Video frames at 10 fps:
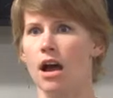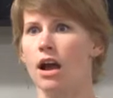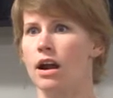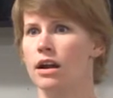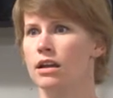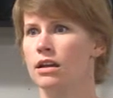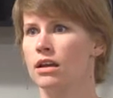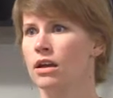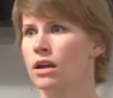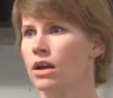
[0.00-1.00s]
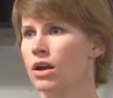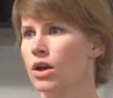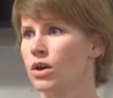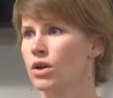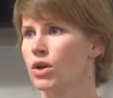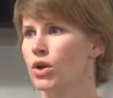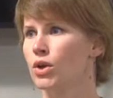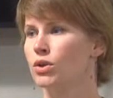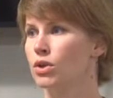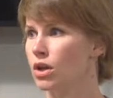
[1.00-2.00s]
hard,
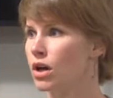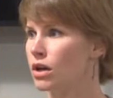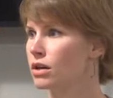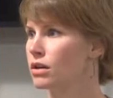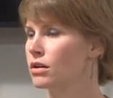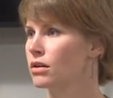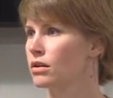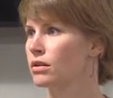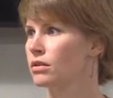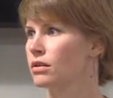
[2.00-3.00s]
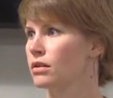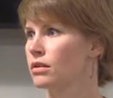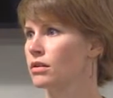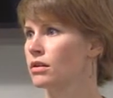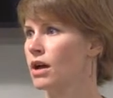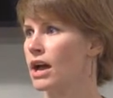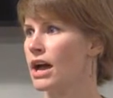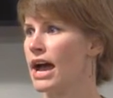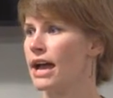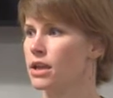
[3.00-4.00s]
look
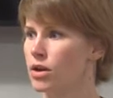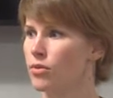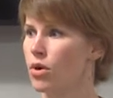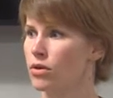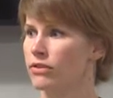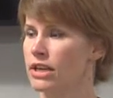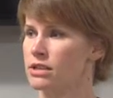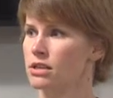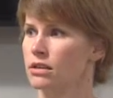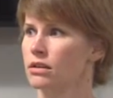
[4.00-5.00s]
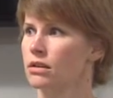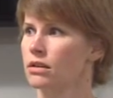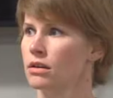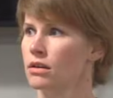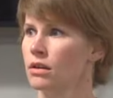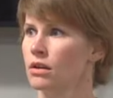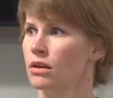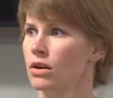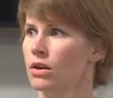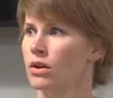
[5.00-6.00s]
at your motivation.
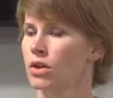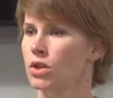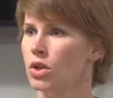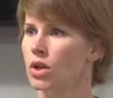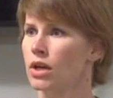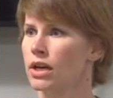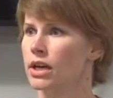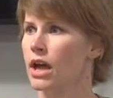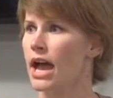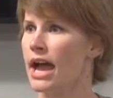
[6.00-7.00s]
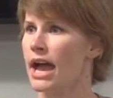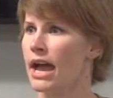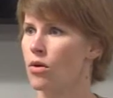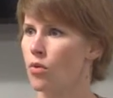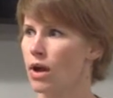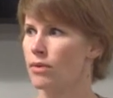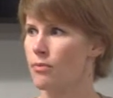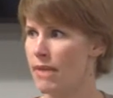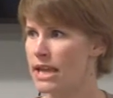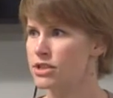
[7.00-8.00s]
Look at what
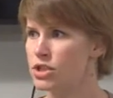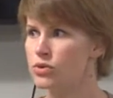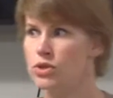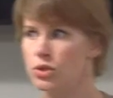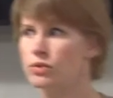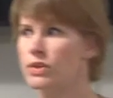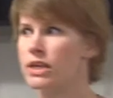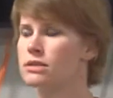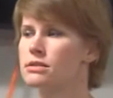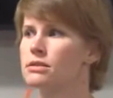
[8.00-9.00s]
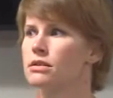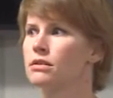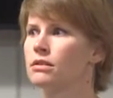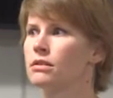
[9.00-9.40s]
made you do this.